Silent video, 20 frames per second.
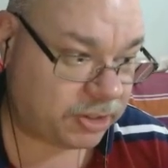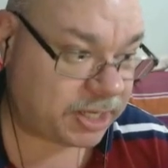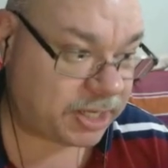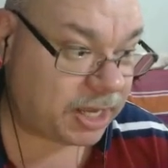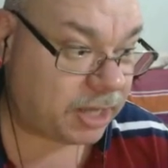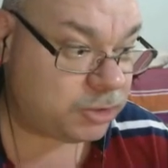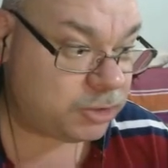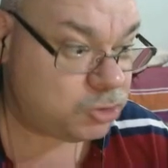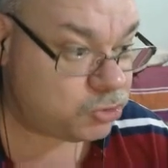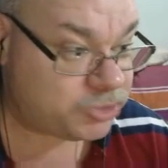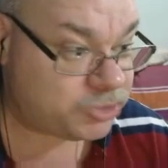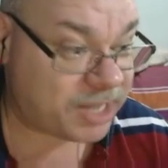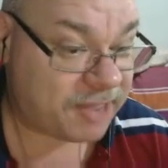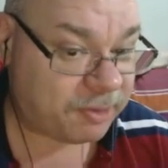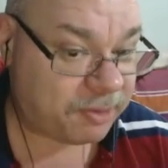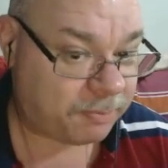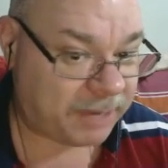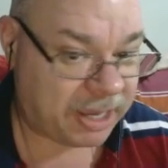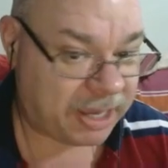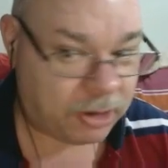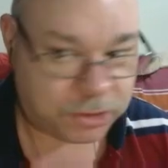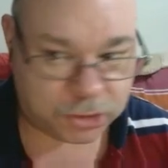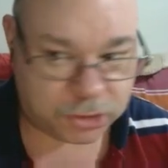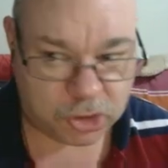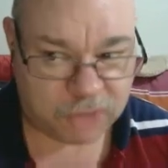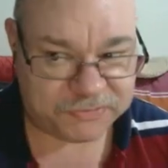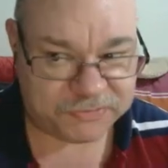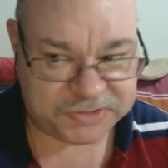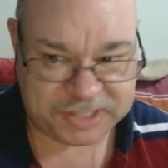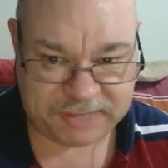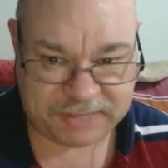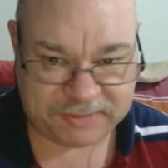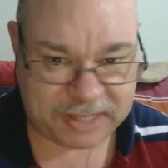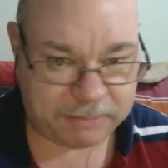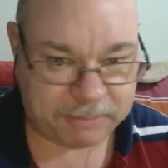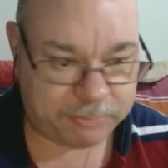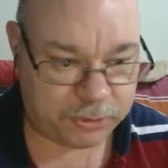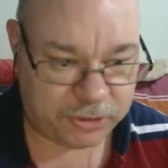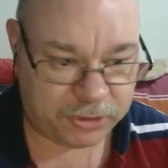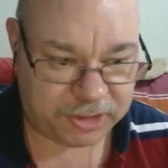You can't use Gather Power to offset
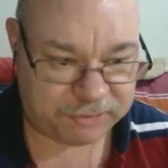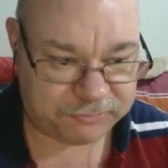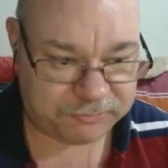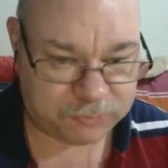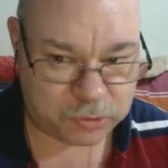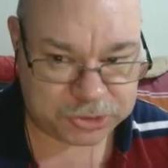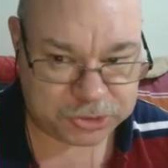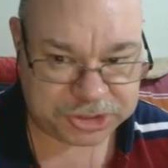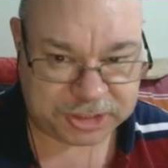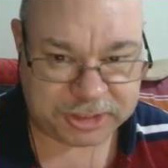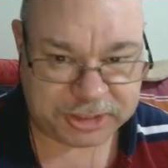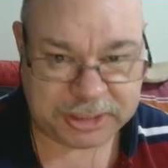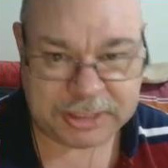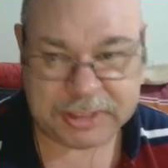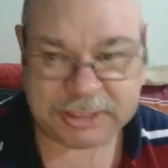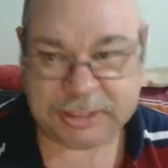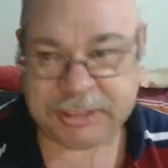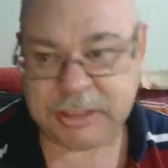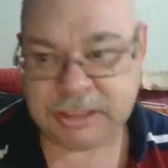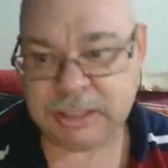that burn, unfortunately.